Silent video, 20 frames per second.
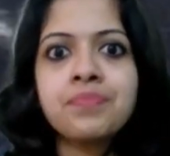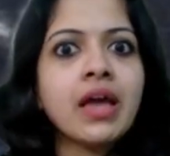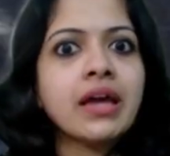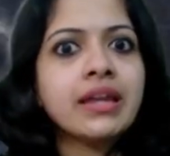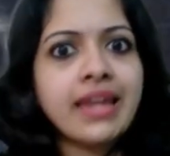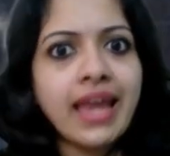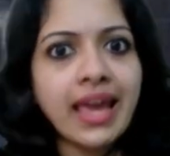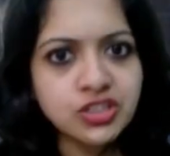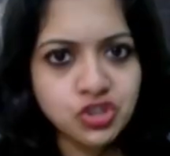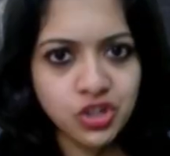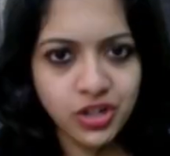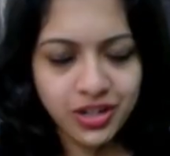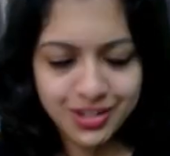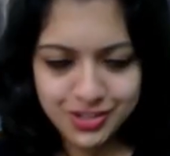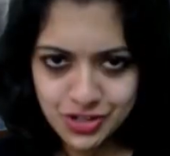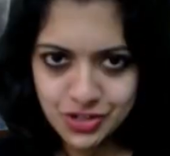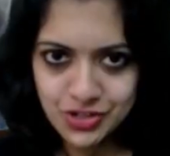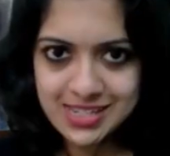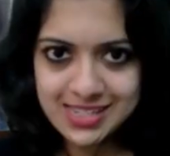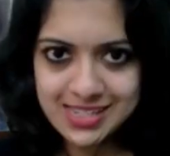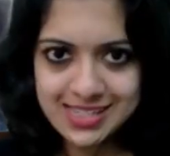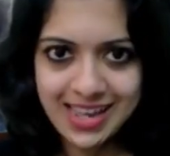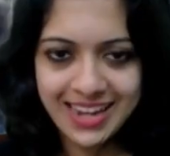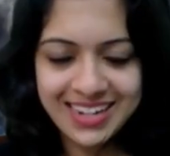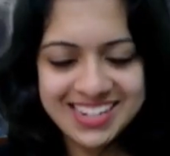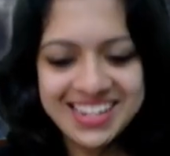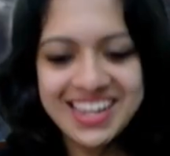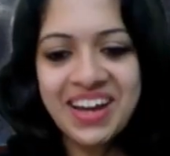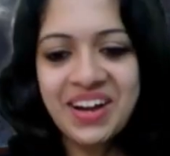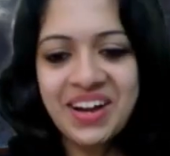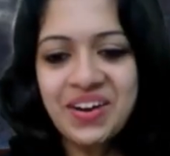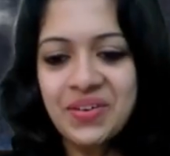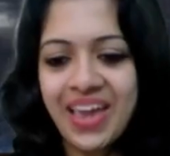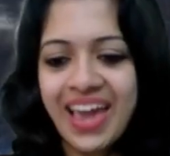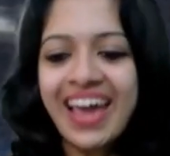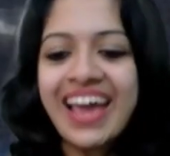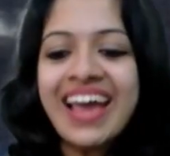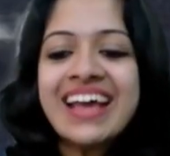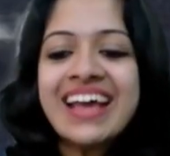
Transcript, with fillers: nature to decide. Okay,